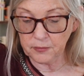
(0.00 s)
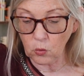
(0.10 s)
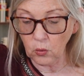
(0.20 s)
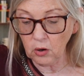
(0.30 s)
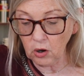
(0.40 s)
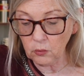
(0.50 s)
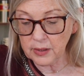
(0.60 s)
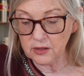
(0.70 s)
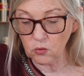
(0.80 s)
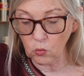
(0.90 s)
where are
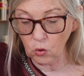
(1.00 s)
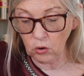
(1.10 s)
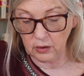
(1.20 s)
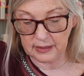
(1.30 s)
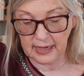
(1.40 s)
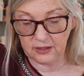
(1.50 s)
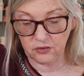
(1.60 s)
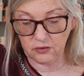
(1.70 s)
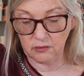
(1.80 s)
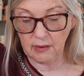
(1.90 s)
we in the war on
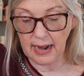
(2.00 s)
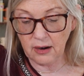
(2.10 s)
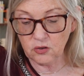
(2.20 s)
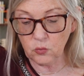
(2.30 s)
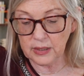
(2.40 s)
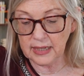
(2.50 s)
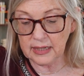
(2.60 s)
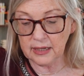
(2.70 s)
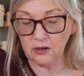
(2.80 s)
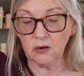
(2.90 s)
cancer? How did we get
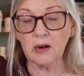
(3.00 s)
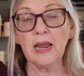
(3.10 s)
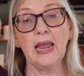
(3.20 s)
here?